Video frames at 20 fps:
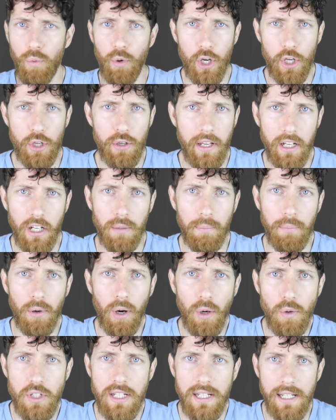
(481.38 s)
where do you get your
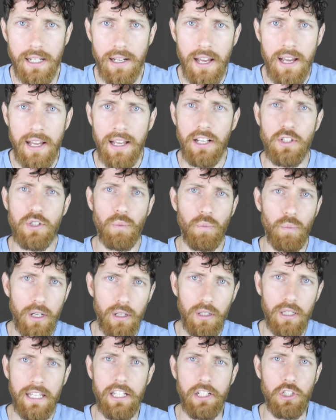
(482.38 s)
protein is
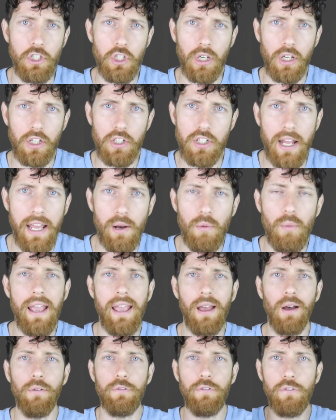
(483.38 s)
really just a way
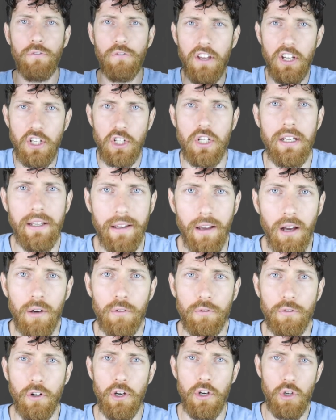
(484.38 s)
of fishing
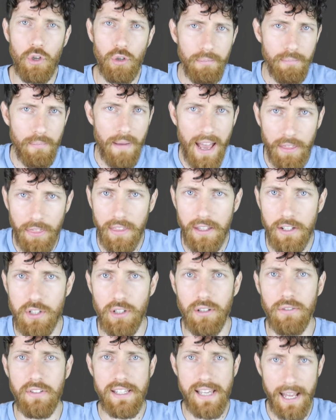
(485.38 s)
for new methods
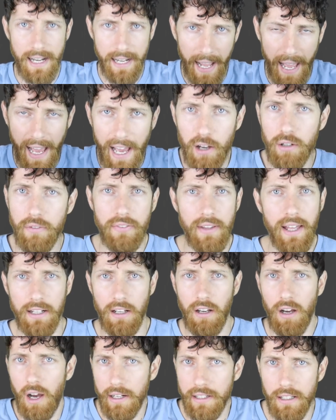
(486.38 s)
of getting out of that
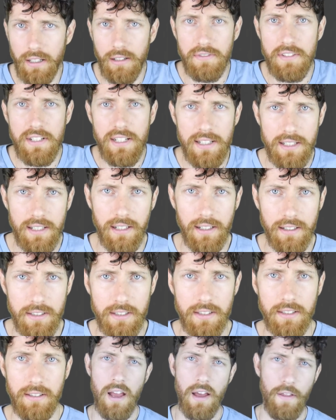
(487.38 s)
cognitive
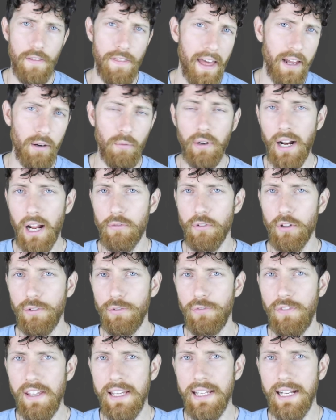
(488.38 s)
dissonance. Then whatever the
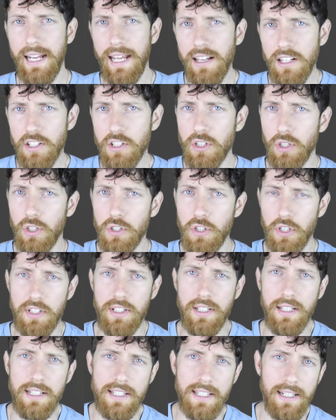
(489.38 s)
vegan answers,
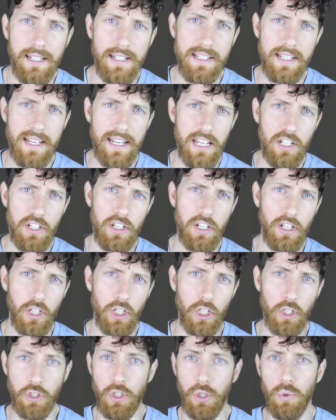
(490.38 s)
since it is
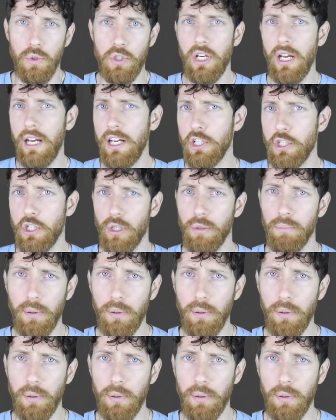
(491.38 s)
easier to change your